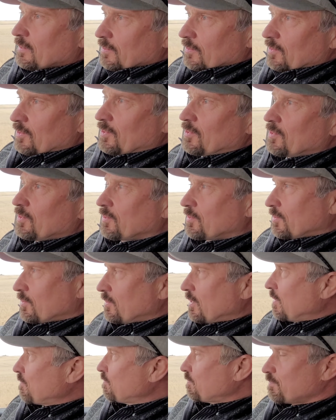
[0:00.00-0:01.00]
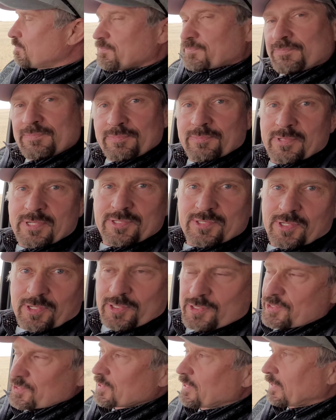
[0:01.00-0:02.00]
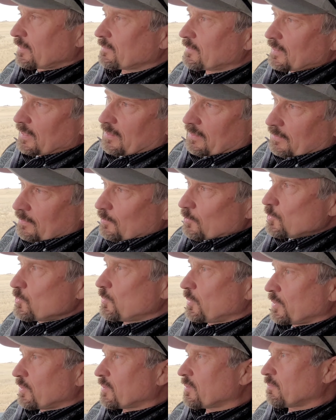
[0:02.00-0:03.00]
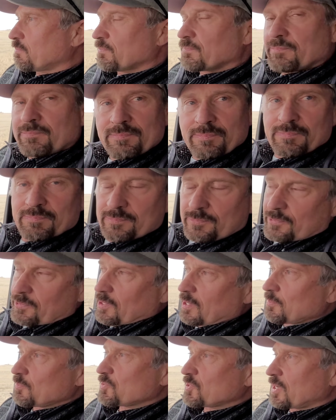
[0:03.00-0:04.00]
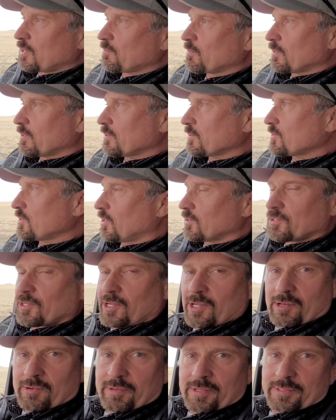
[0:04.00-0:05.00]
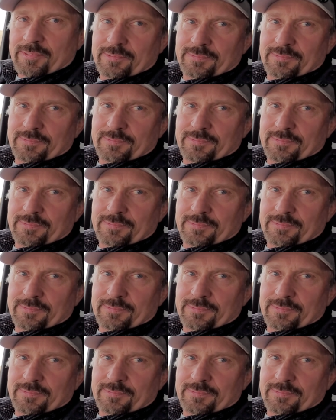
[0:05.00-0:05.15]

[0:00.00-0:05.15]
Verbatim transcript: all the crop research that kind of goes with crops that were salt tolerant.